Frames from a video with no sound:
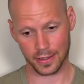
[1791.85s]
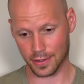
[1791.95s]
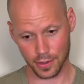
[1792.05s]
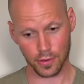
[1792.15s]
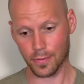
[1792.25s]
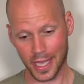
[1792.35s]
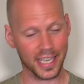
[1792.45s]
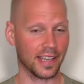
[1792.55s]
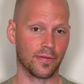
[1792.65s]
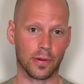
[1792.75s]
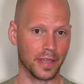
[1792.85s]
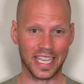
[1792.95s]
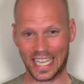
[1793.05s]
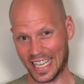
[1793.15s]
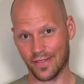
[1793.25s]
too many for me
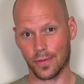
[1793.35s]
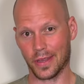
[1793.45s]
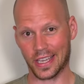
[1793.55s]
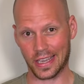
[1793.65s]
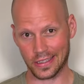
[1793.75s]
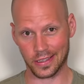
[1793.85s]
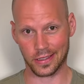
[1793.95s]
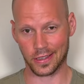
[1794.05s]
to even begin to